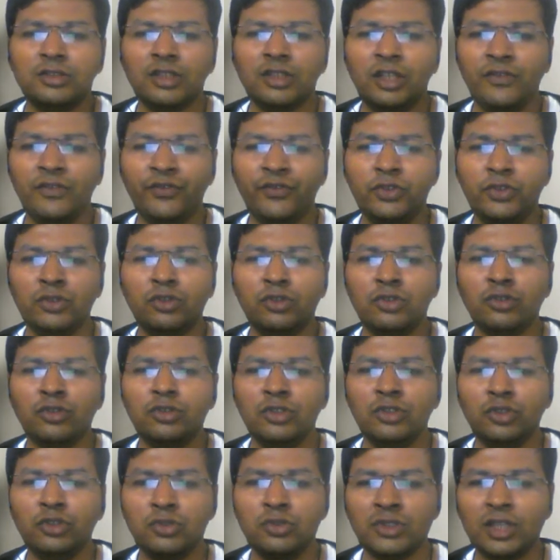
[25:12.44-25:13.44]
If you
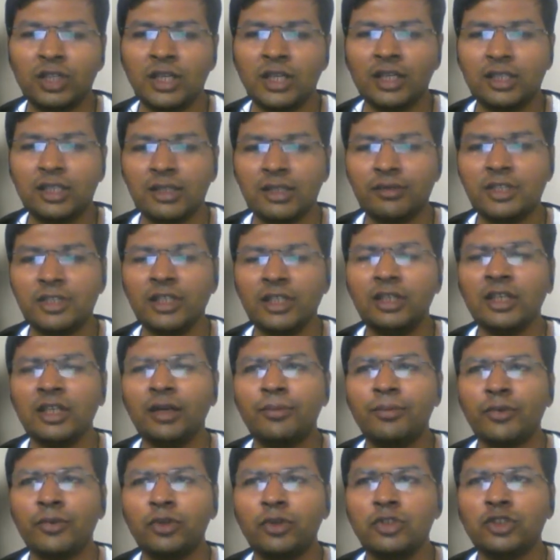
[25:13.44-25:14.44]
don't use the custom setting
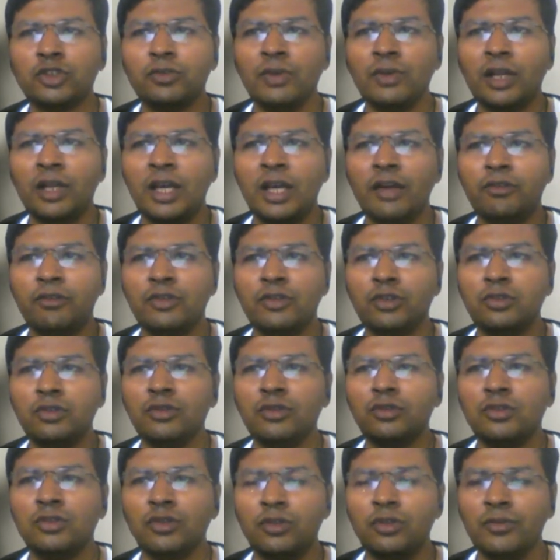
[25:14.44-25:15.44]
approach, you will have
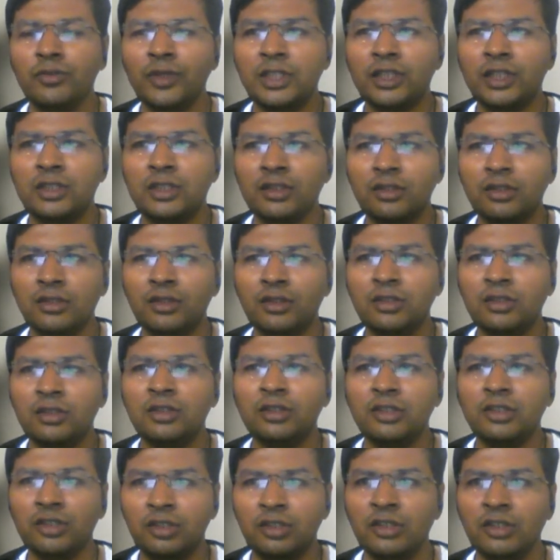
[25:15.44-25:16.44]
to go with
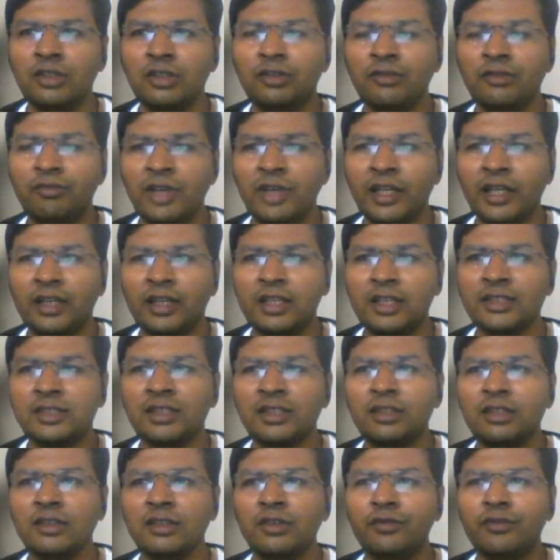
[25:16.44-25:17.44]

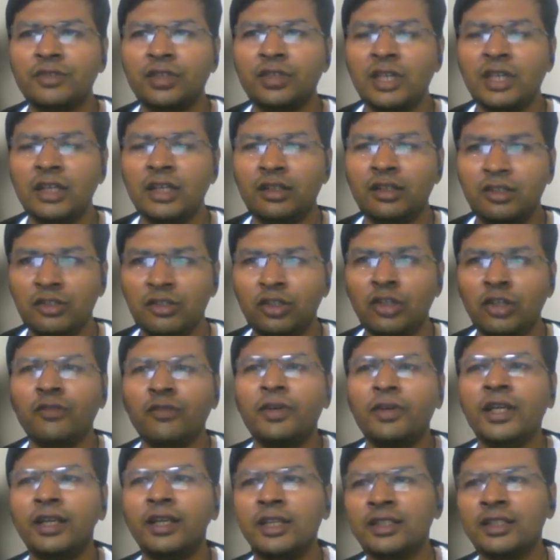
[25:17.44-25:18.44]
whitelisting of that, not
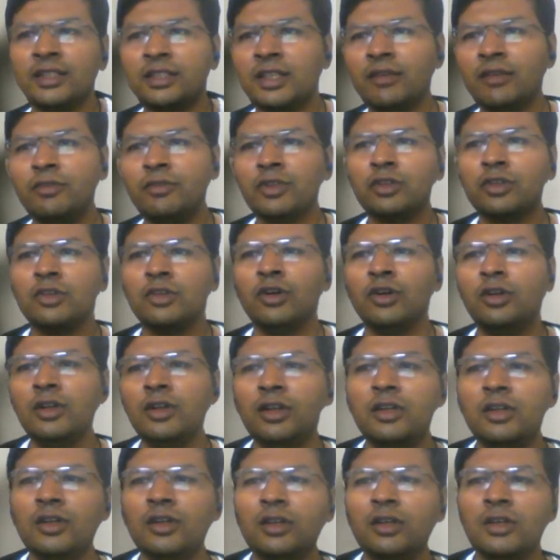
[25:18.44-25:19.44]
whitelisting, I would call
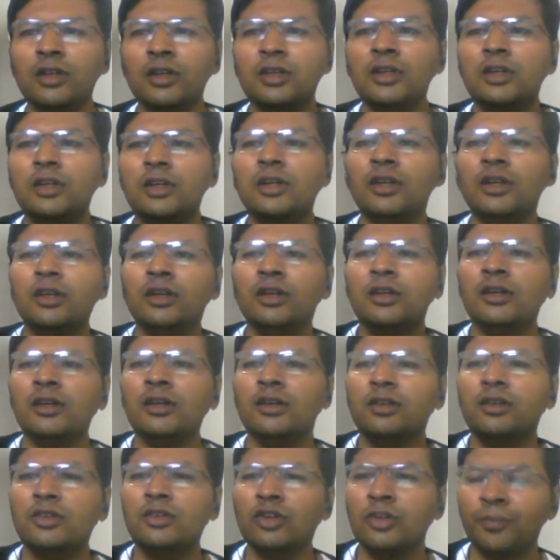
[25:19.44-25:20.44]

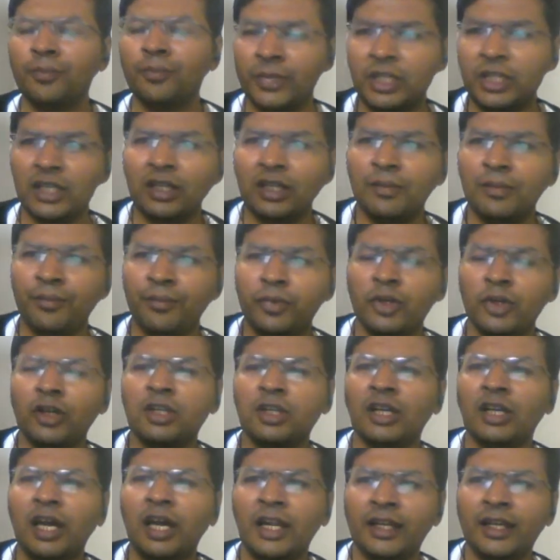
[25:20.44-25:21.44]
opening up
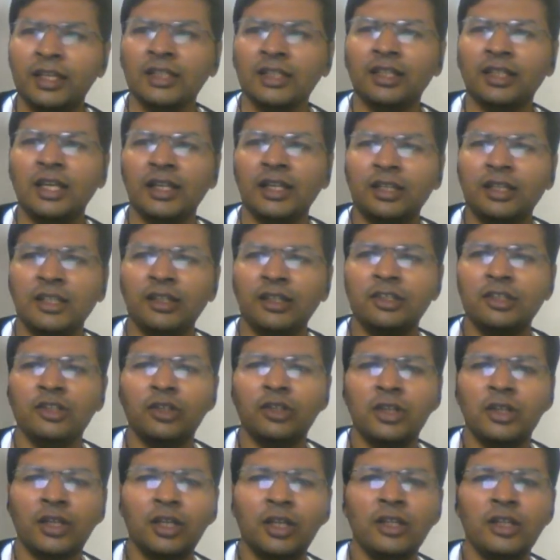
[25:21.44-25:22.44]
or adding that
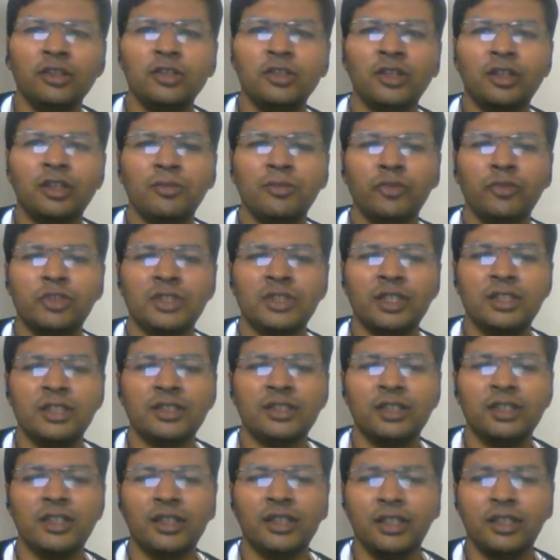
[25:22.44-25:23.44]
URL in your remote
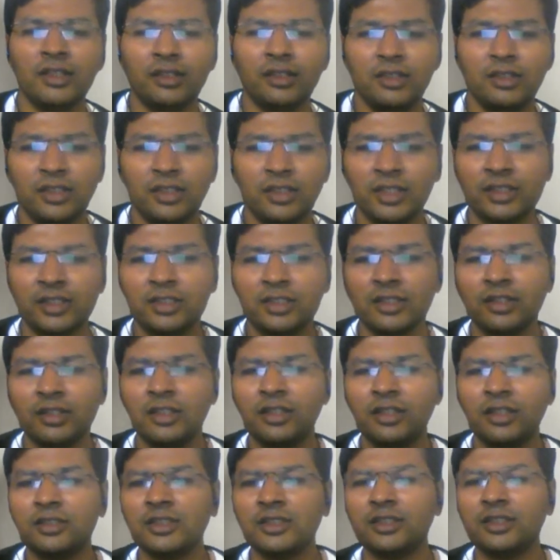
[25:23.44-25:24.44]
site setting, the
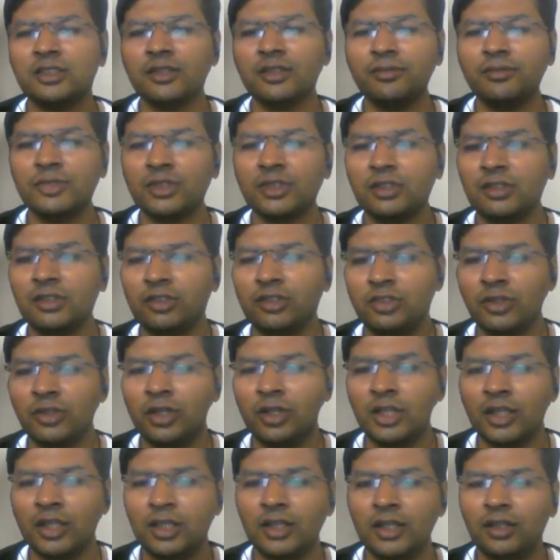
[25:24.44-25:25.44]
external systems
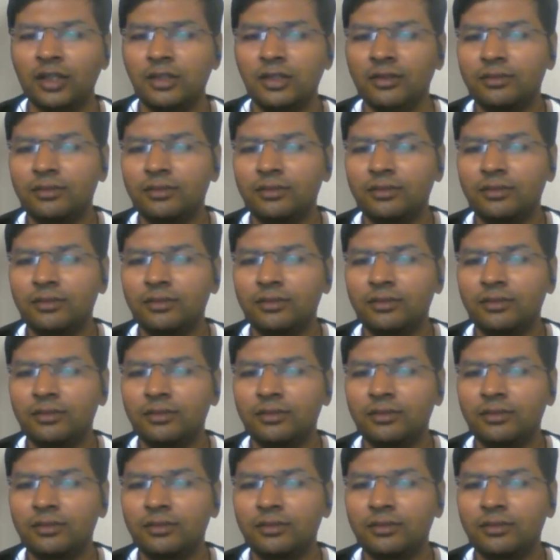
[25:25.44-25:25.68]
URL.